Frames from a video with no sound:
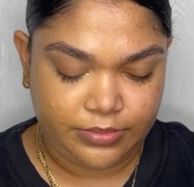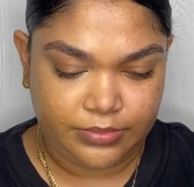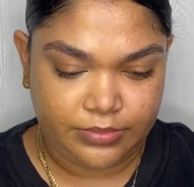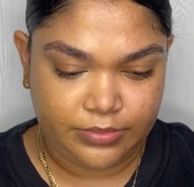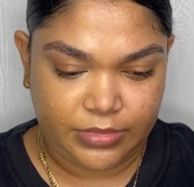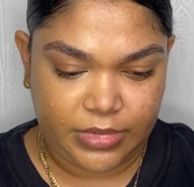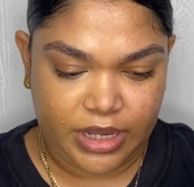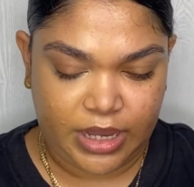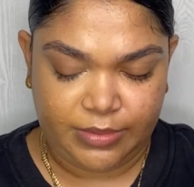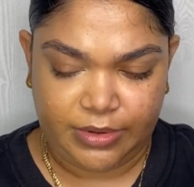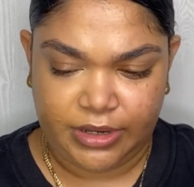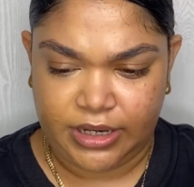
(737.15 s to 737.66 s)
I
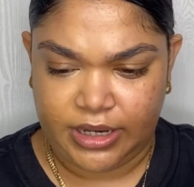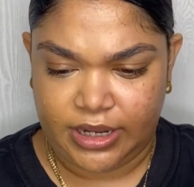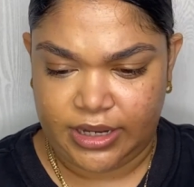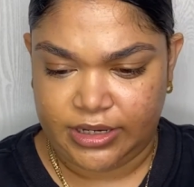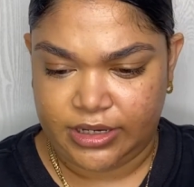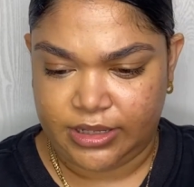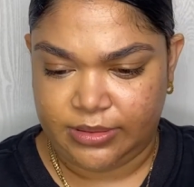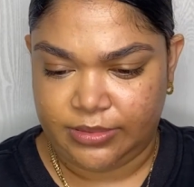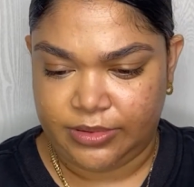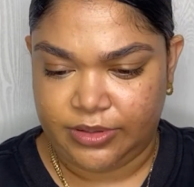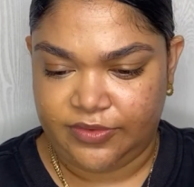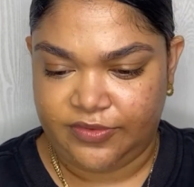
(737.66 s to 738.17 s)
mean
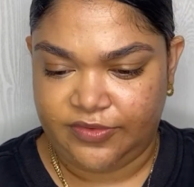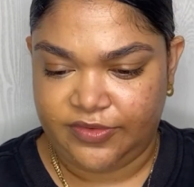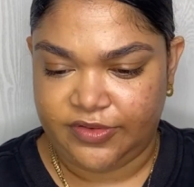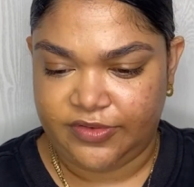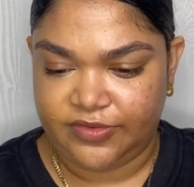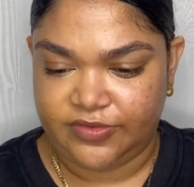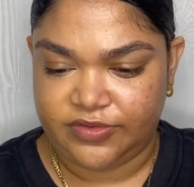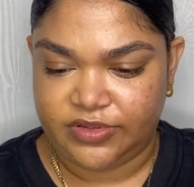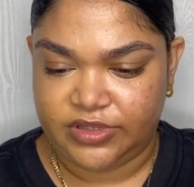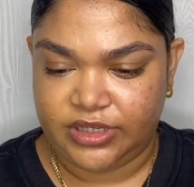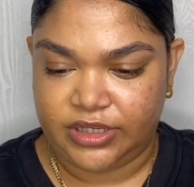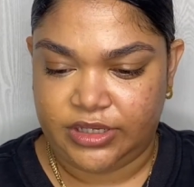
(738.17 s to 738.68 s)

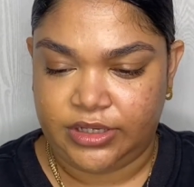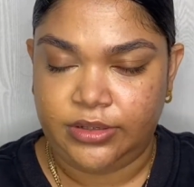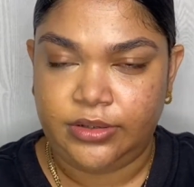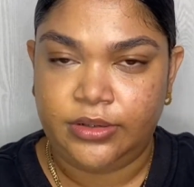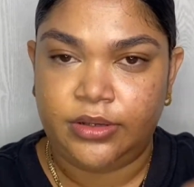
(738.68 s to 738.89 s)
NW50.